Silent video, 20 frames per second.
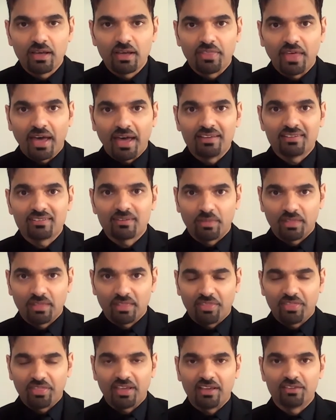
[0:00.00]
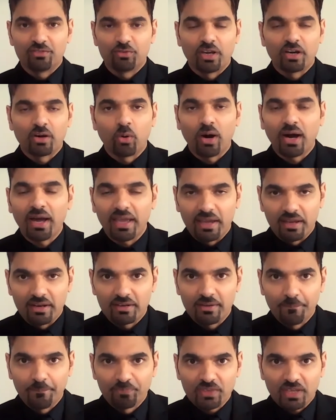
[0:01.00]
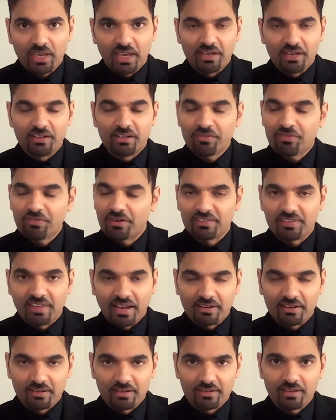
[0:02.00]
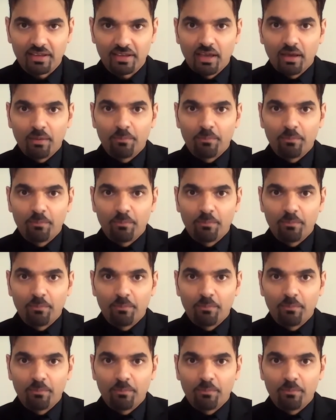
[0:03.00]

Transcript: That is something I think is required in different sectors.